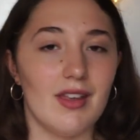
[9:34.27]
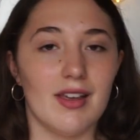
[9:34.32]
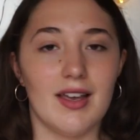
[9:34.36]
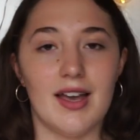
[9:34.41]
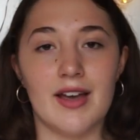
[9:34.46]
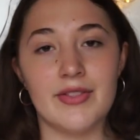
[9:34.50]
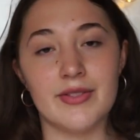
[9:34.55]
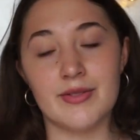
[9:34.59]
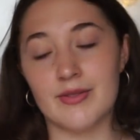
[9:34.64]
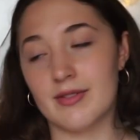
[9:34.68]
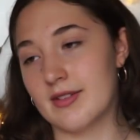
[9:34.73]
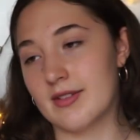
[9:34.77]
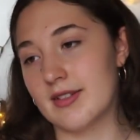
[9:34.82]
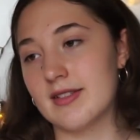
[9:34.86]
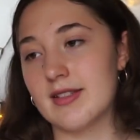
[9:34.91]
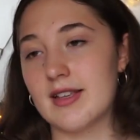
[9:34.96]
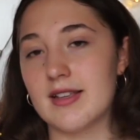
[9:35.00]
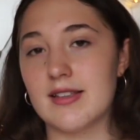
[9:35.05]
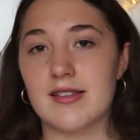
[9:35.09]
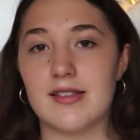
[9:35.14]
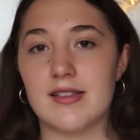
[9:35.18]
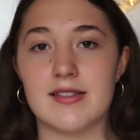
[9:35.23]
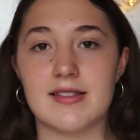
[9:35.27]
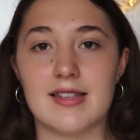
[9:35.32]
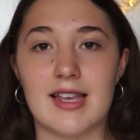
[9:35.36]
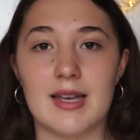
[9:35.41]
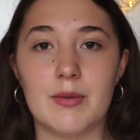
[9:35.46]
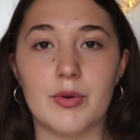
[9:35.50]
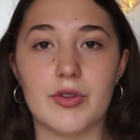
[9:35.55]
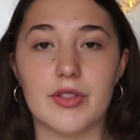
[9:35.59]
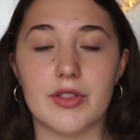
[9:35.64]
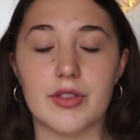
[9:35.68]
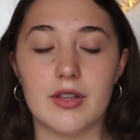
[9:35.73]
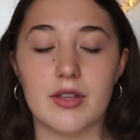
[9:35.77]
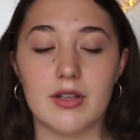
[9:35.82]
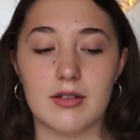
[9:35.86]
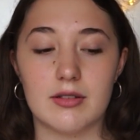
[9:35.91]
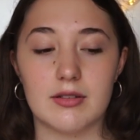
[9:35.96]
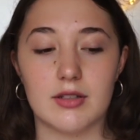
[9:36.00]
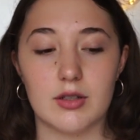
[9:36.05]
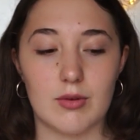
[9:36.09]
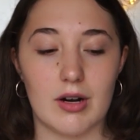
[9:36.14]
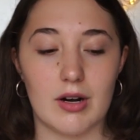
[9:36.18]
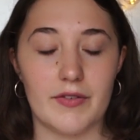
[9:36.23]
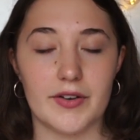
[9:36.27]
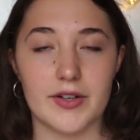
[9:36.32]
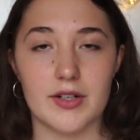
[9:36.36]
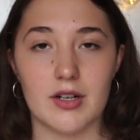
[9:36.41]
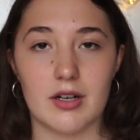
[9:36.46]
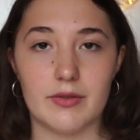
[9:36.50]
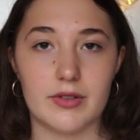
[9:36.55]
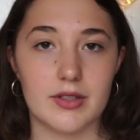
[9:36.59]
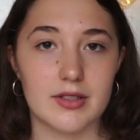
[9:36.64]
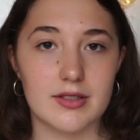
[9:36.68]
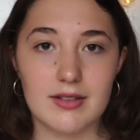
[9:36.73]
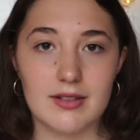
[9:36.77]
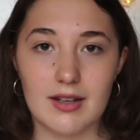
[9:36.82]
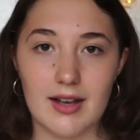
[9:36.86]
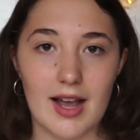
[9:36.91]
And this is the same with the graphic novels.